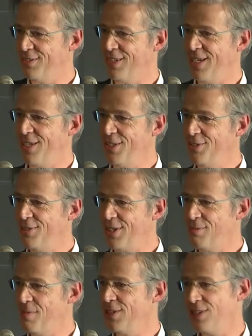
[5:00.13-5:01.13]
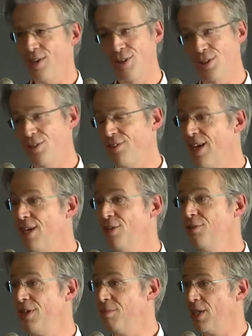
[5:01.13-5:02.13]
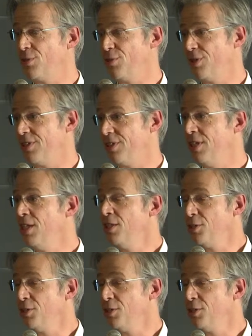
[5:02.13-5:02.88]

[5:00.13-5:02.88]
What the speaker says: Thank you very much, and also thank you much for the